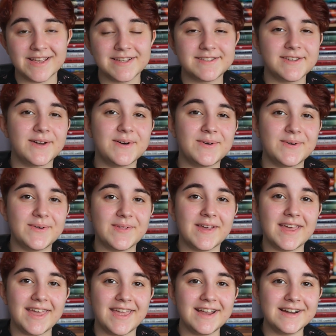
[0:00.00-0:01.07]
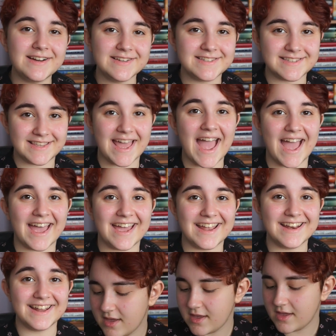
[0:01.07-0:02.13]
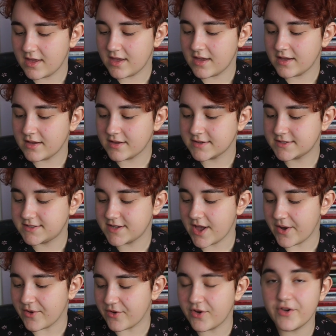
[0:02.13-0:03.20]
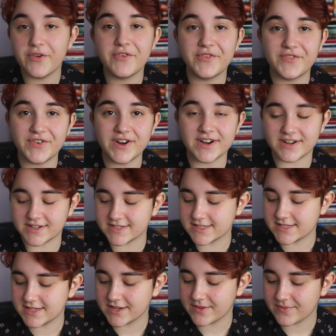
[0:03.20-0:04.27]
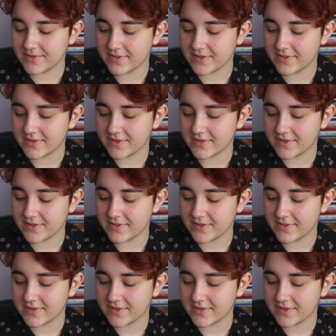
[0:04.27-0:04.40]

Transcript: So here's that. So first,